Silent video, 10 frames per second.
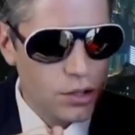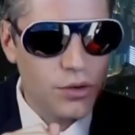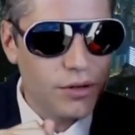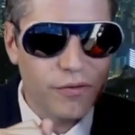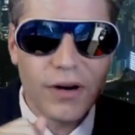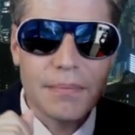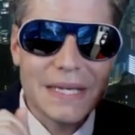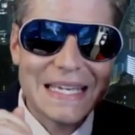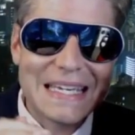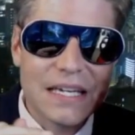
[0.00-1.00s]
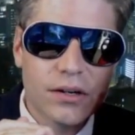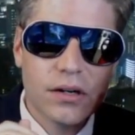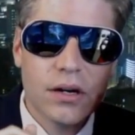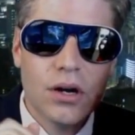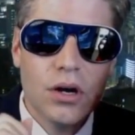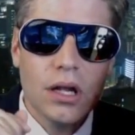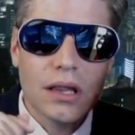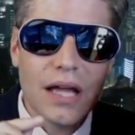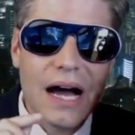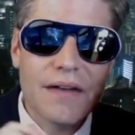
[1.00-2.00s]
You can find me here,
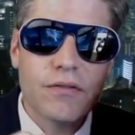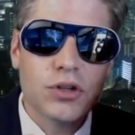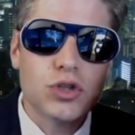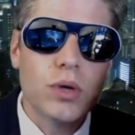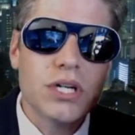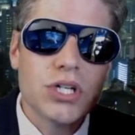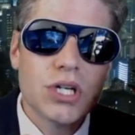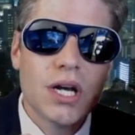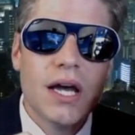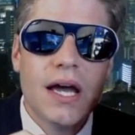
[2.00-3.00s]
live on Twitch,